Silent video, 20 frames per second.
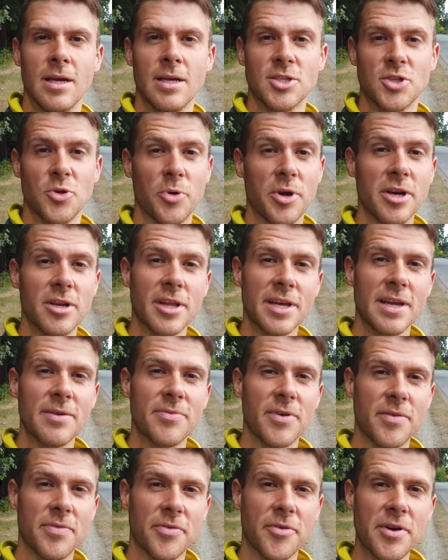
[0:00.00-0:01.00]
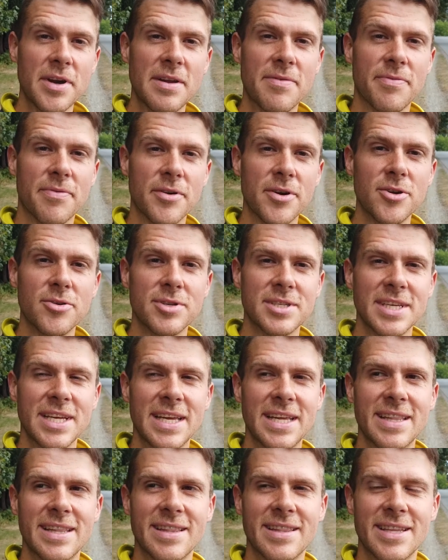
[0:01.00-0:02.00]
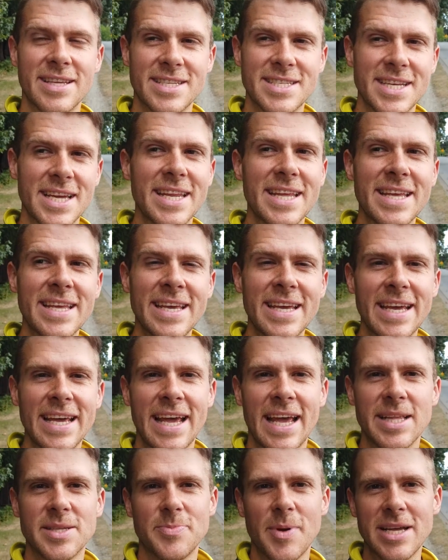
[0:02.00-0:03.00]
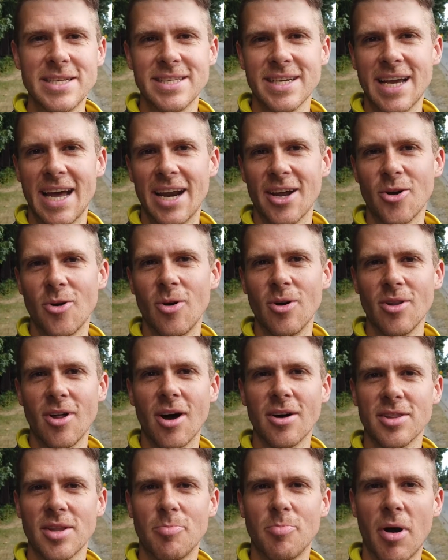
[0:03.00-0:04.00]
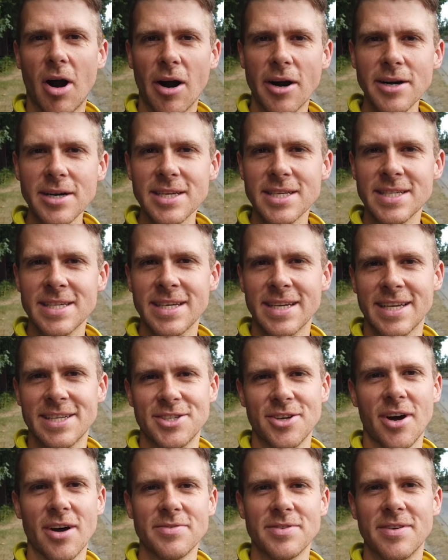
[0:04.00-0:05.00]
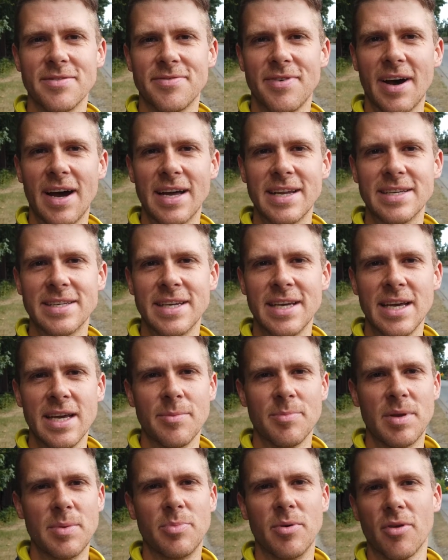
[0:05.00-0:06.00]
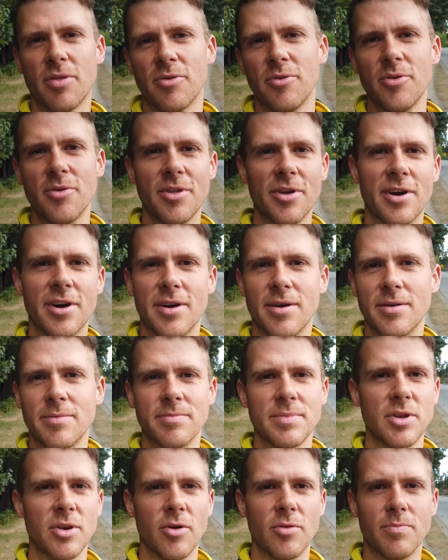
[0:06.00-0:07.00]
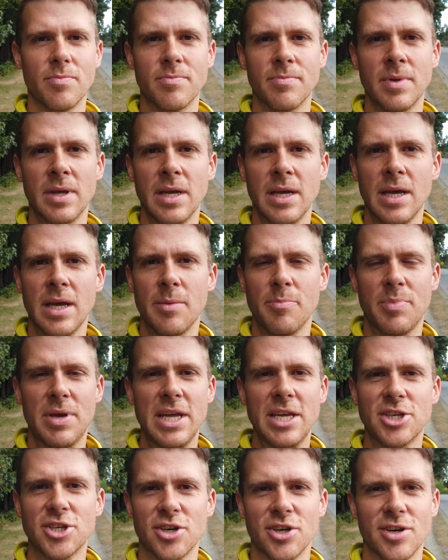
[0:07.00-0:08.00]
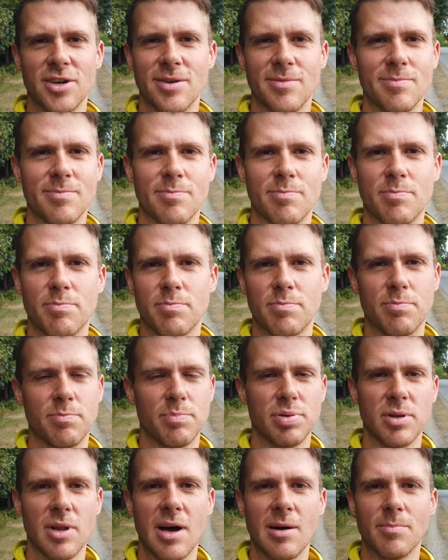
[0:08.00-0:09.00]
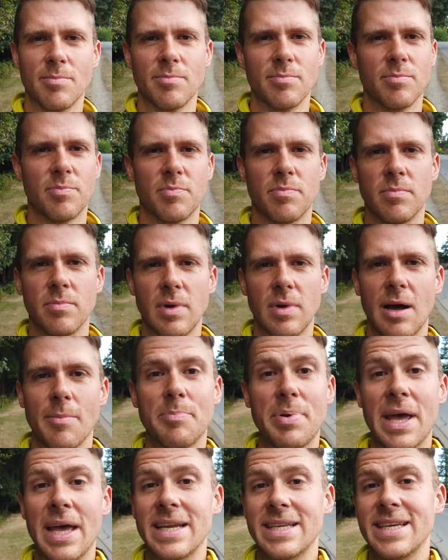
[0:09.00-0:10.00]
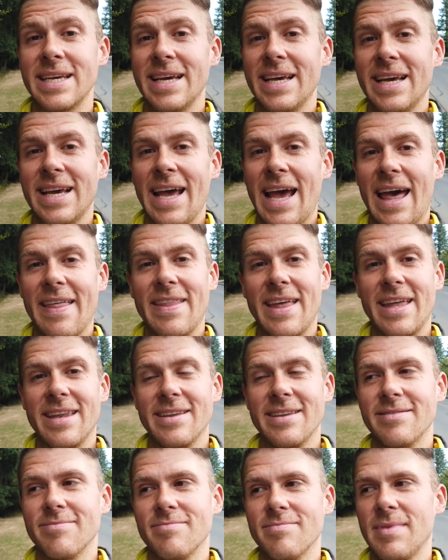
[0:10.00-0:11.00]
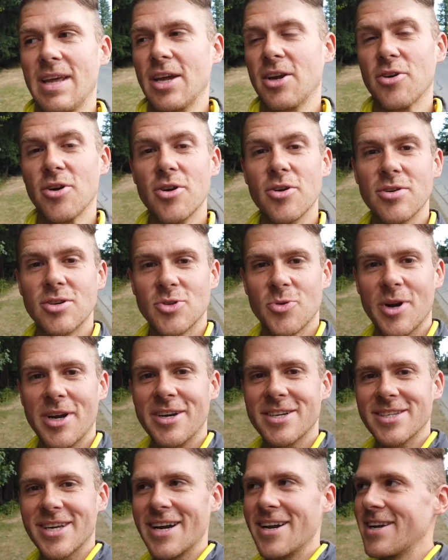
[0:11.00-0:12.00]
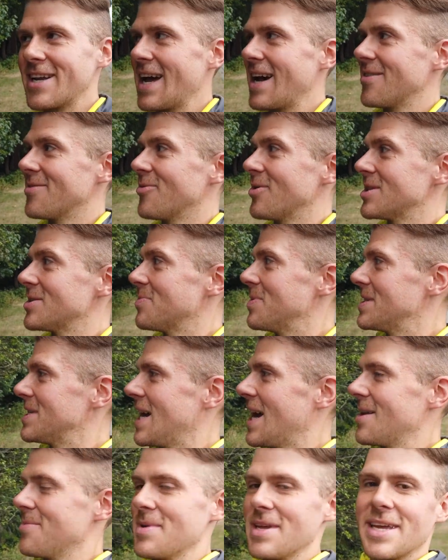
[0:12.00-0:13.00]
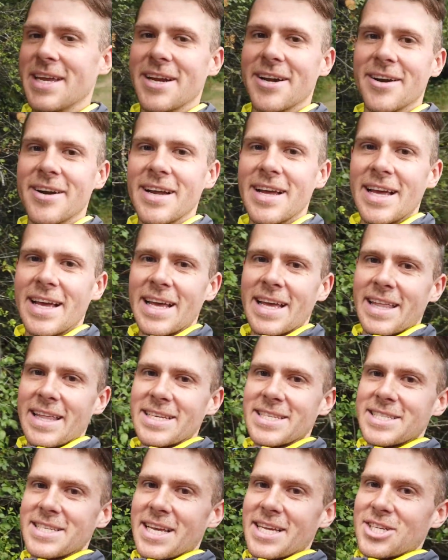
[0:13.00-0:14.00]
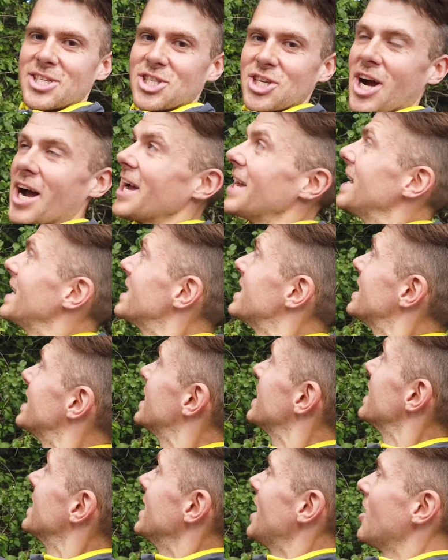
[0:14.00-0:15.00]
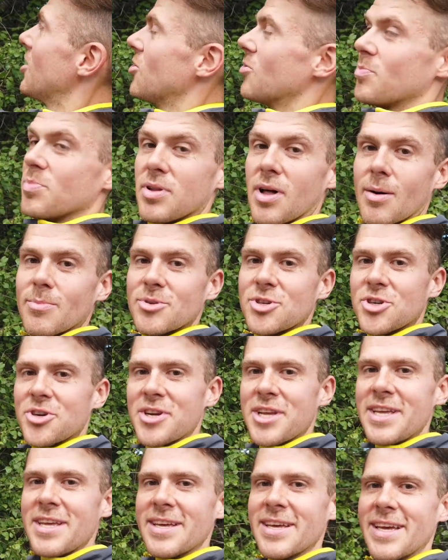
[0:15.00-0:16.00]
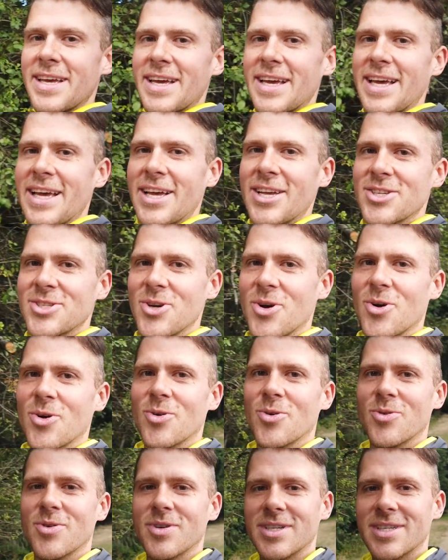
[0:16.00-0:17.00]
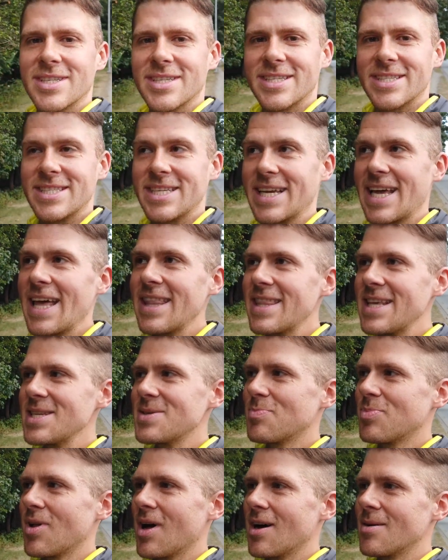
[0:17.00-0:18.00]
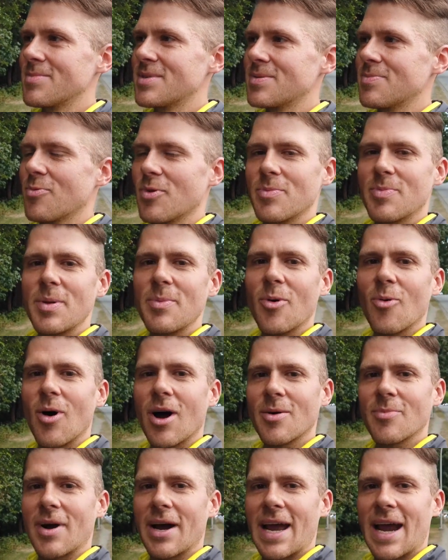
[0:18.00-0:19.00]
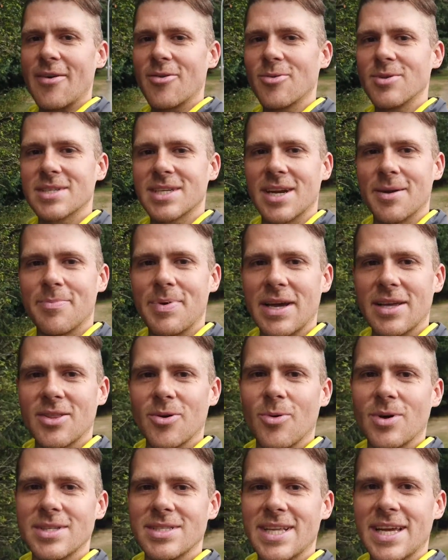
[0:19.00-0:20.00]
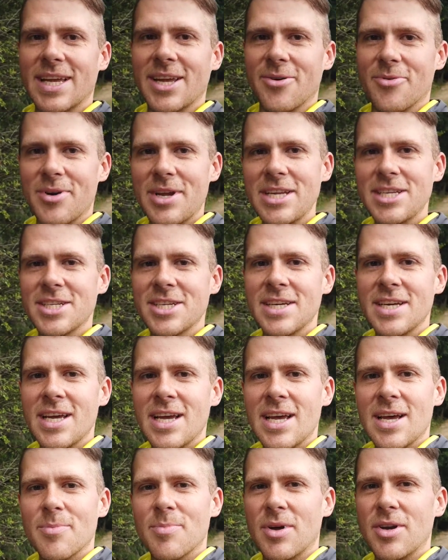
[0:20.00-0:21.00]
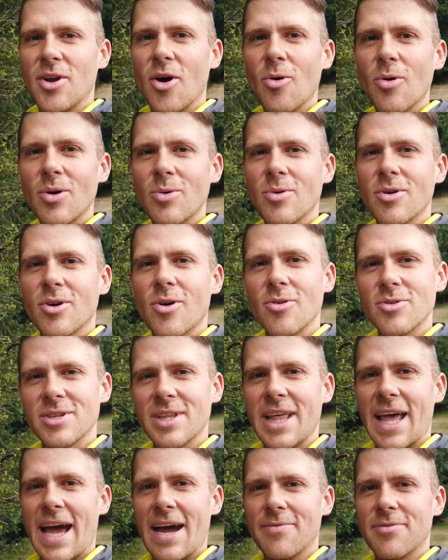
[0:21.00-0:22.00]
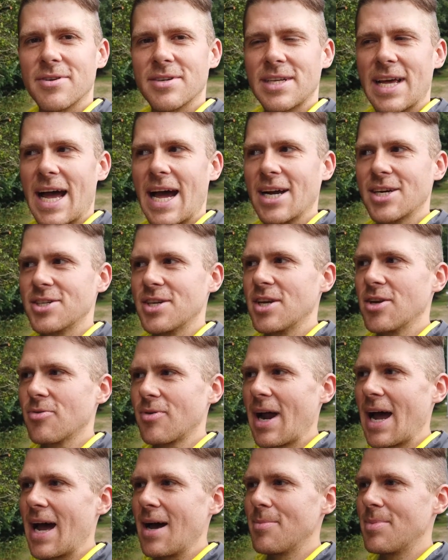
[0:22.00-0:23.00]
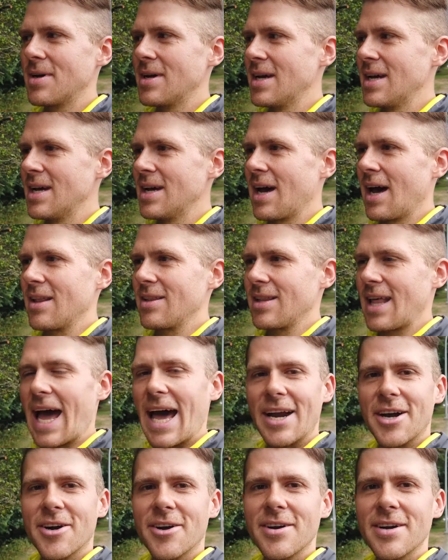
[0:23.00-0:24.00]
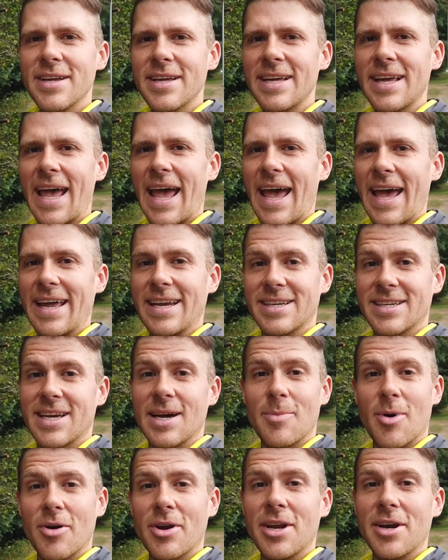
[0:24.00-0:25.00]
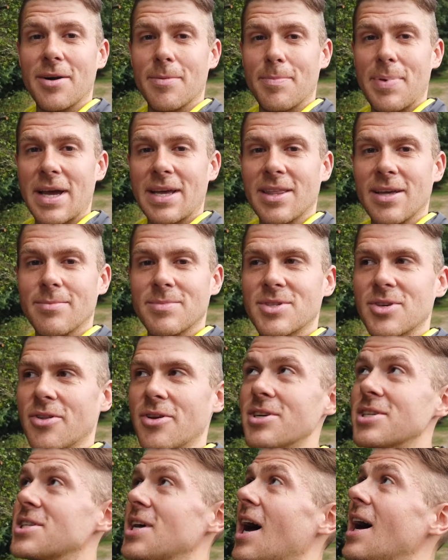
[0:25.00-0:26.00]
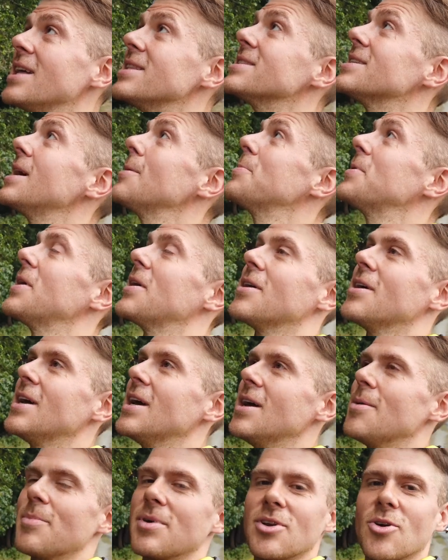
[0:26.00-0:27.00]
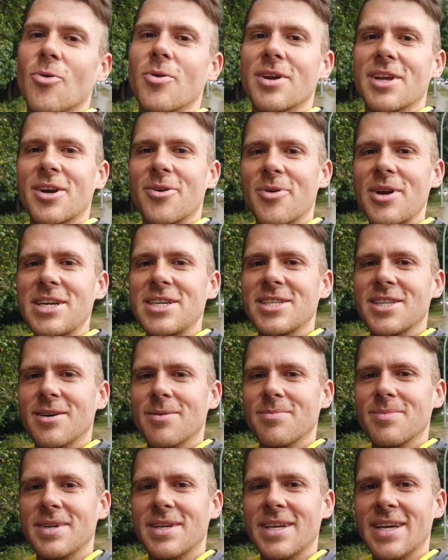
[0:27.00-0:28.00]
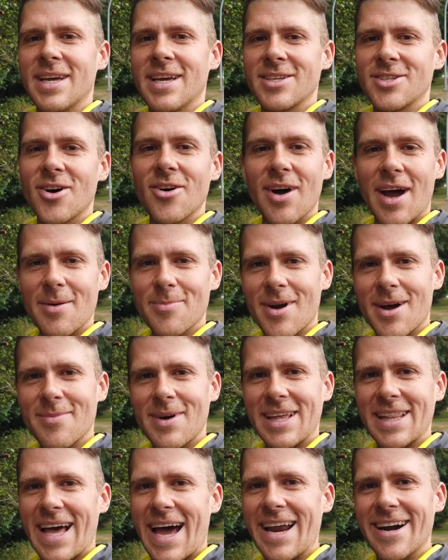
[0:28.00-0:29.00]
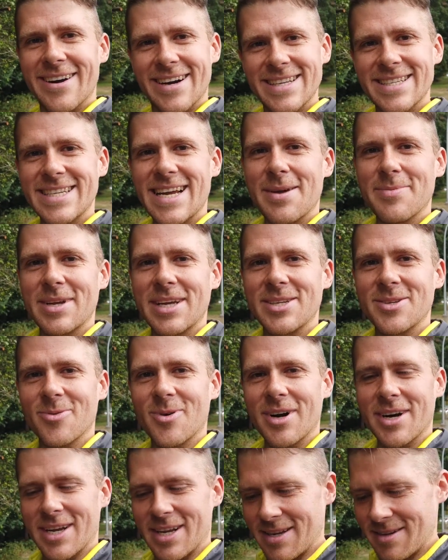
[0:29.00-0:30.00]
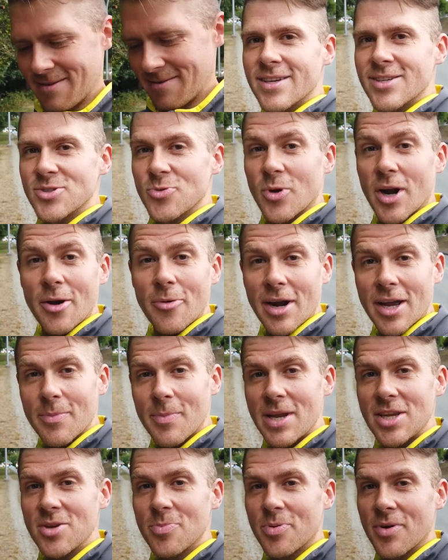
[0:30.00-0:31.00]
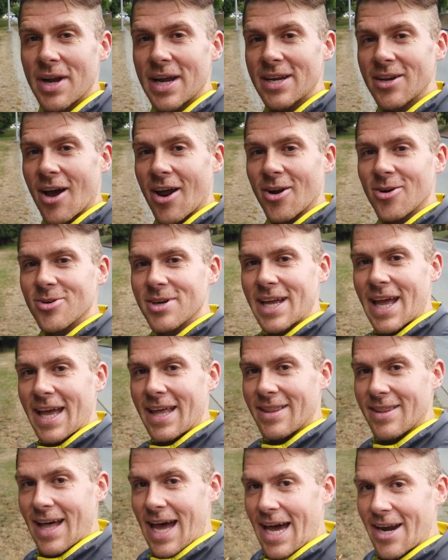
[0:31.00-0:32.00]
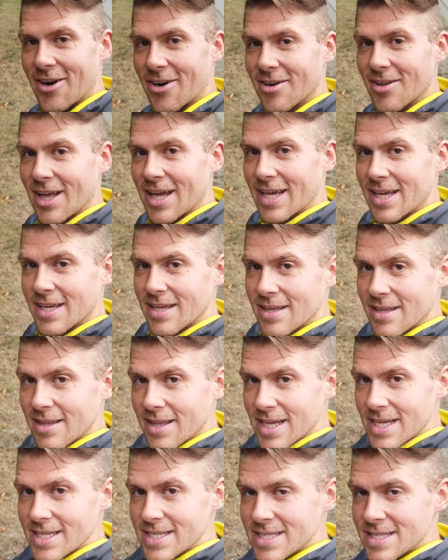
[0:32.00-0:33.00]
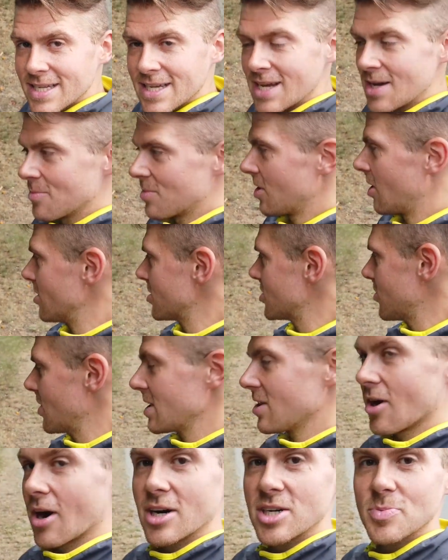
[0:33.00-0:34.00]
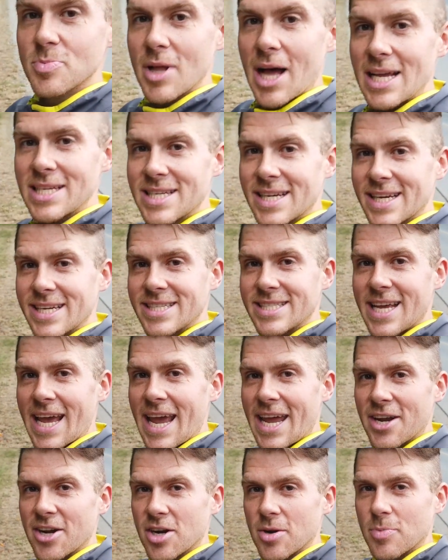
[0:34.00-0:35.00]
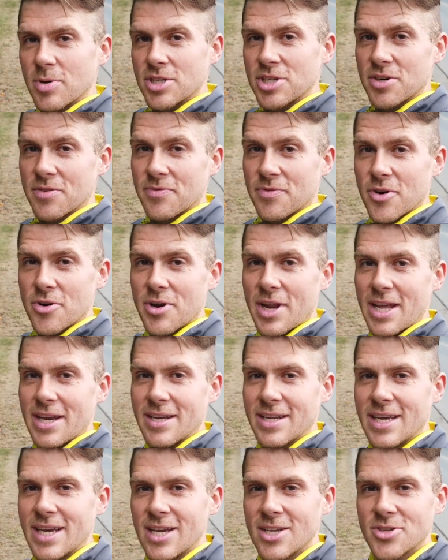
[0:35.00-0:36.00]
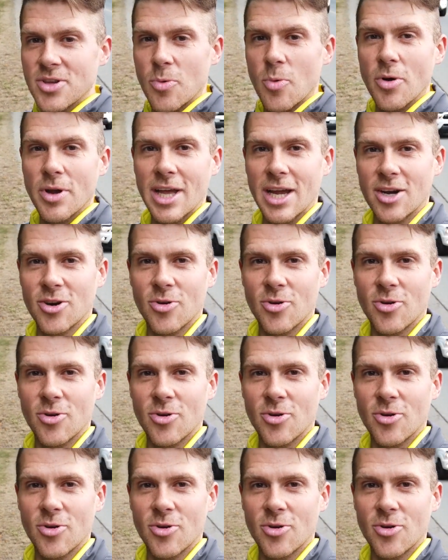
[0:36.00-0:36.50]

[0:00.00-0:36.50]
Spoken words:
So when you're looking for free fruit in the city, it's best to kind of go along the parks because you often find people through their, you know, peach or plum pit, and then it grew and 20 years later you have what's beside me here. This is a giant yellow plum tree. So to get these plums, when people walk by, everyone's going to pick the ones they can reach, but no one will go to the effort to actually grab a ladder and come out here and pick them. So there's tons up here, but no one can reach them. So I brought my ladder and it's time to get to work. So what I recommend you bring, not only a ladder like this, but also a large plastic container to put your fruit in so it won't get